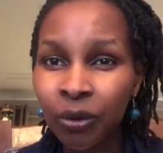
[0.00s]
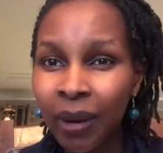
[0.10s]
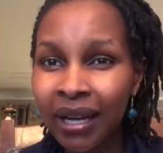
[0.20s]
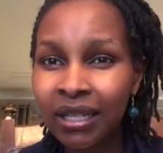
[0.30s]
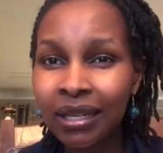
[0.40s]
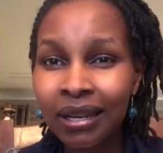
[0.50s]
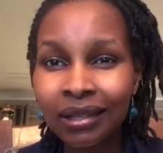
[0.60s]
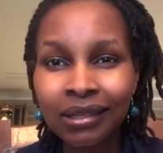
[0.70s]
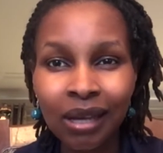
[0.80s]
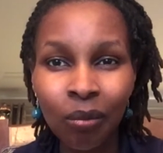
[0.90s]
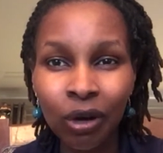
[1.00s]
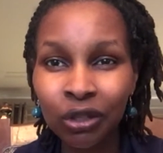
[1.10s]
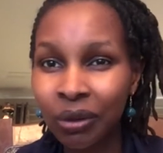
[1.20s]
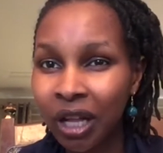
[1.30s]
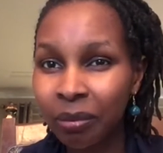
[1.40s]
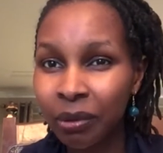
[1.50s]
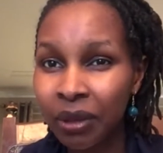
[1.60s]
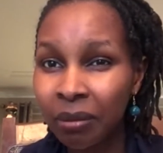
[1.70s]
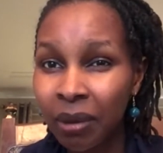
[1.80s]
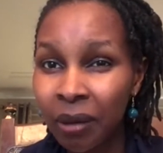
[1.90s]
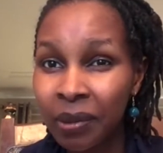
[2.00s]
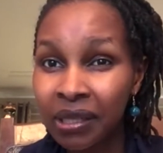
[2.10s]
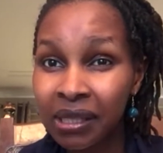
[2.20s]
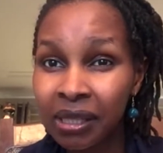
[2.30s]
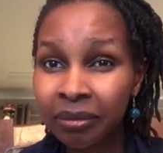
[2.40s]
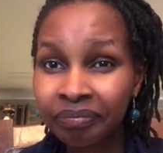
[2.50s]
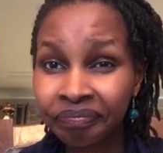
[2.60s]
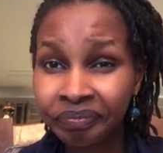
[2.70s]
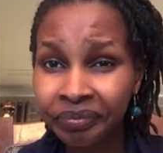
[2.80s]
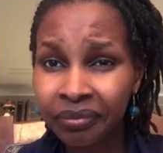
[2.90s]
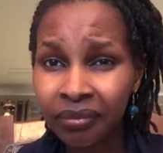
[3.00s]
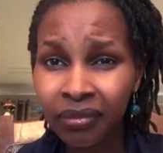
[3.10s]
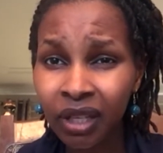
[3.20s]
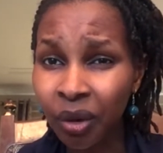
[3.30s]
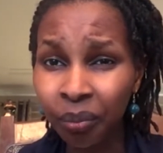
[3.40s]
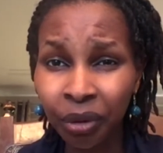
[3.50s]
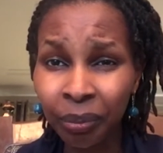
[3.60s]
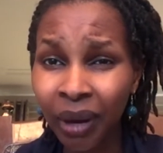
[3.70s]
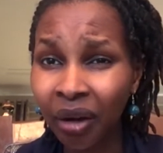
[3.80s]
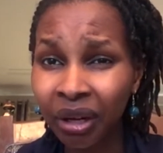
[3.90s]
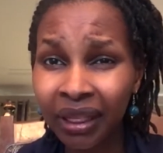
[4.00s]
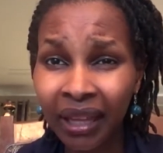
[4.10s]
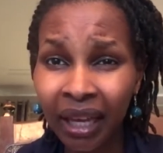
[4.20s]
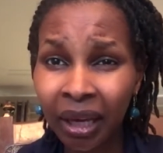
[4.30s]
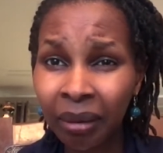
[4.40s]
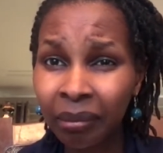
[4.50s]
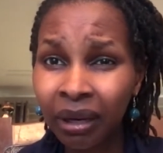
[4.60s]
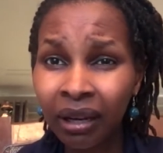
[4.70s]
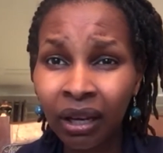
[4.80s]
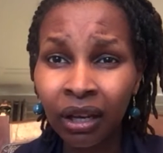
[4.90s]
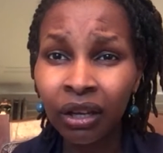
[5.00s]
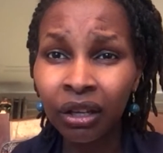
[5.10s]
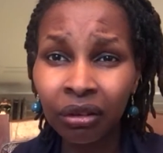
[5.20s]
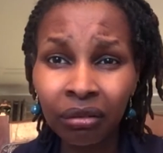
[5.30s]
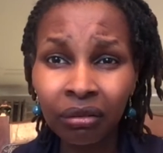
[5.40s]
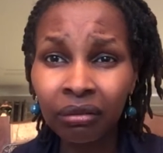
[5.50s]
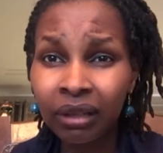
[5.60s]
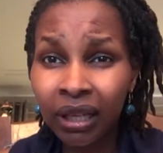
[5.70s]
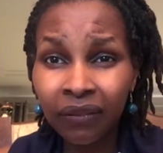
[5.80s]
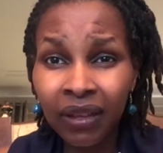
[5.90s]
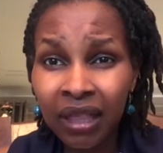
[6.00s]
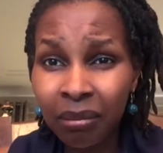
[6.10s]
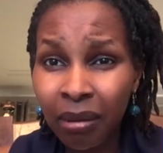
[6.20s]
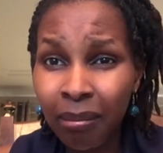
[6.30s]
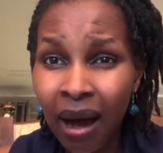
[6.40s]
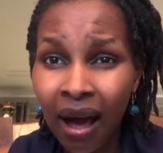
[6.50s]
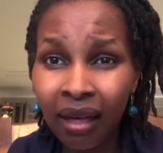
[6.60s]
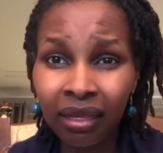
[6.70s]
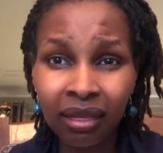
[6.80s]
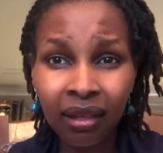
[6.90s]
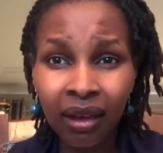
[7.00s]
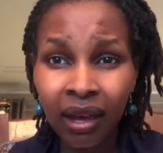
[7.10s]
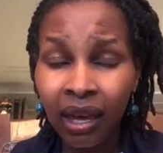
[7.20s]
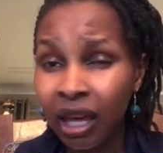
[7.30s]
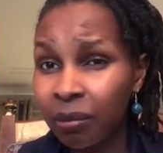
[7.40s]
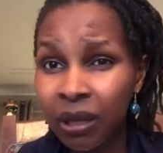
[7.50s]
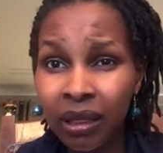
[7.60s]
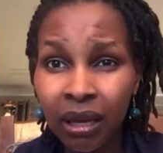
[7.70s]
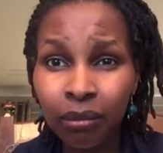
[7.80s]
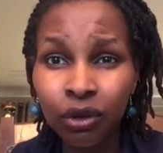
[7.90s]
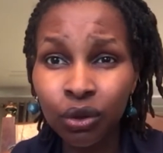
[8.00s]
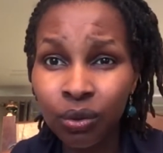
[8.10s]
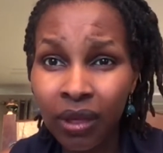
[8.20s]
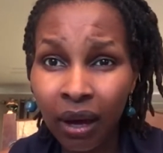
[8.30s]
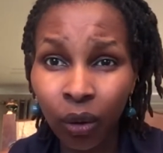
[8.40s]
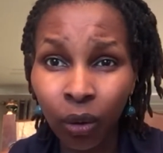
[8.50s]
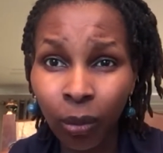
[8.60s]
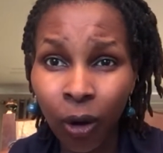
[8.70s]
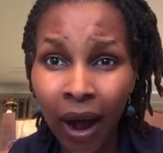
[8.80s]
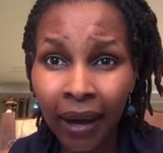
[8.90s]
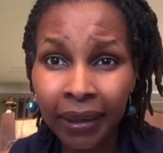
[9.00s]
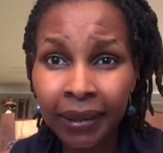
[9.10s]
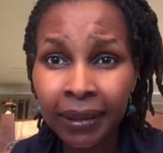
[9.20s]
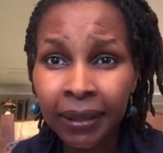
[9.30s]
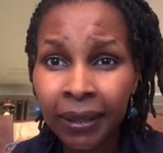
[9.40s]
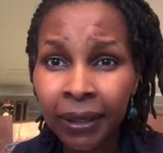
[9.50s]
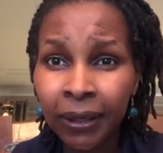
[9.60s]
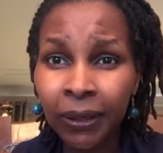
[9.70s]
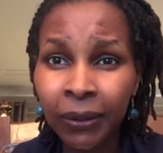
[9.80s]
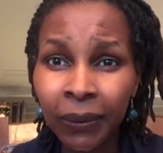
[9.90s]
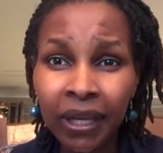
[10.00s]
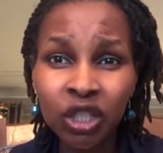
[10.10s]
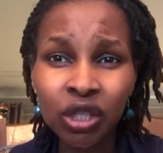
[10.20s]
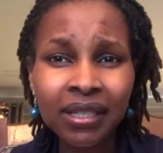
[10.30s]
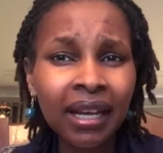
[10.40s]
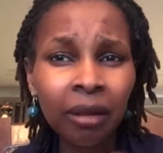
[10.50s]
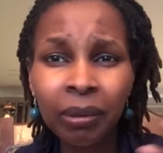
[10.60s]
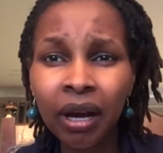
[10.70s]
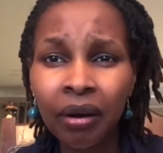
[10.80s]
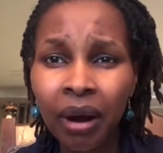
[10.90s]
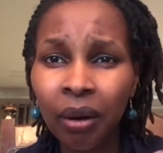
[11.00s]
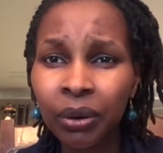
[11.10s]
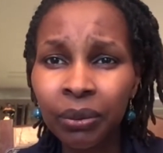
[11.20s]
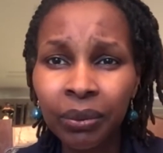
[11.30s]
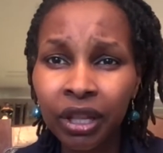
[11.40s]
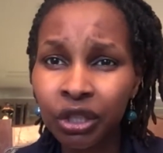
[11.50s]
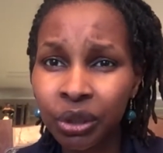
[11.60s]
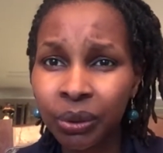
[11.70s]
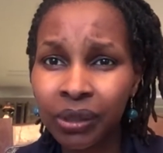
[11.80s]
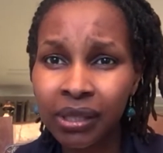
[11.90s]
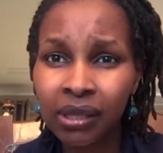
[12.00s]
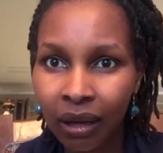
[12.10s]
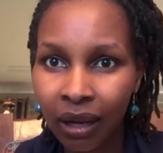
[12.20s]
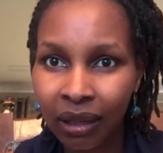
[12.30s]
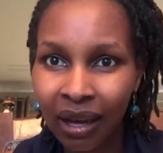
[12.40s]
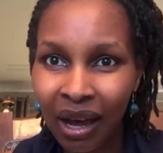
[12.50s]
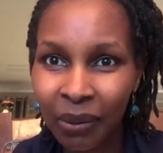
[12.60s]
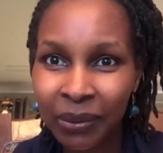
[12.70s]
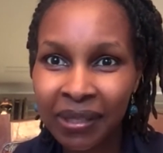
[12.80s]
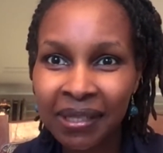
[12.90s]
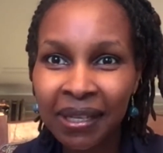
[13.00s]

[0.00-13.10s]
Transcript: might need someone to help you with the babies, preparing them, giving them a bath, helping them do their homework, and just helping around with the chores at the house.